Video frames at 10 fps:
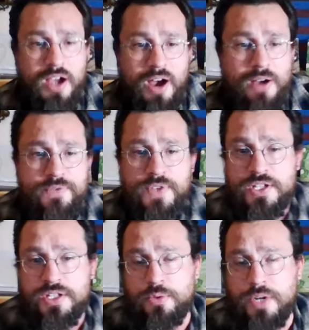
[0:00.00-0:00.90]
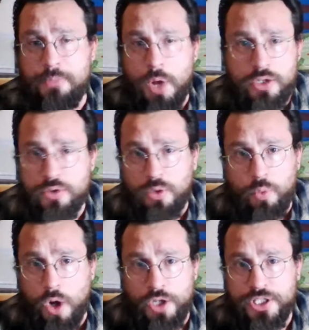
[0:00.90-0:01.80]
Of these three, Montrell
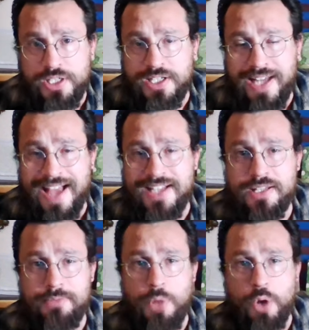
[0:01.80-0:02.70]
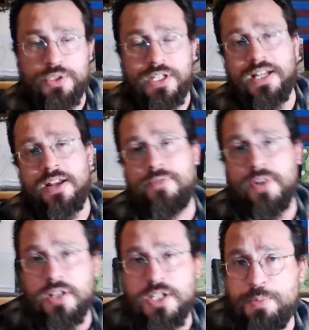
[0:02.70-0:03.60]
Washington has the most
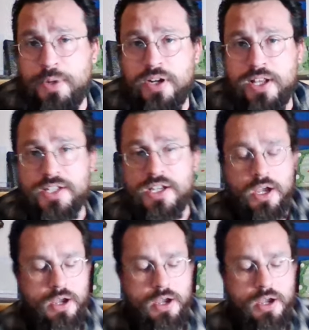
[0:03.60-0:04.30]
NFL experience.